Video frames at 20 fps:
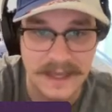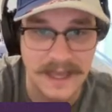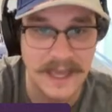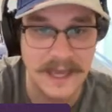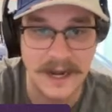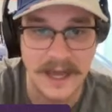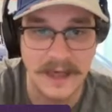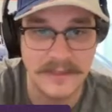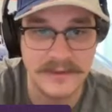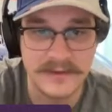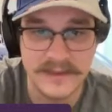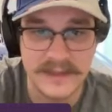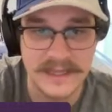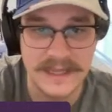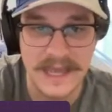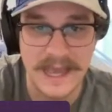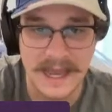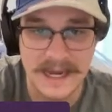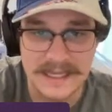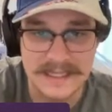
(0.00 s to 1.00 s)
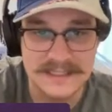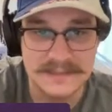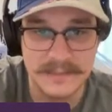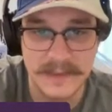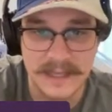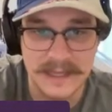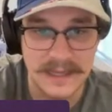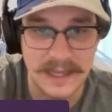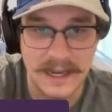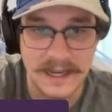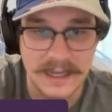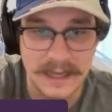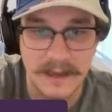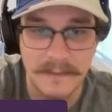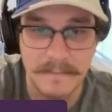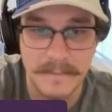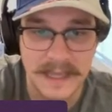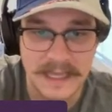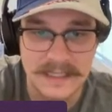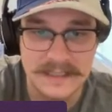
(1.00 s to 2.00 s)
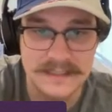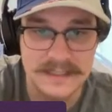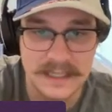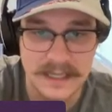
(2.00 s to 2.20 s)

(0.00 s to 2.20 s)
And other than that, he's been like a mid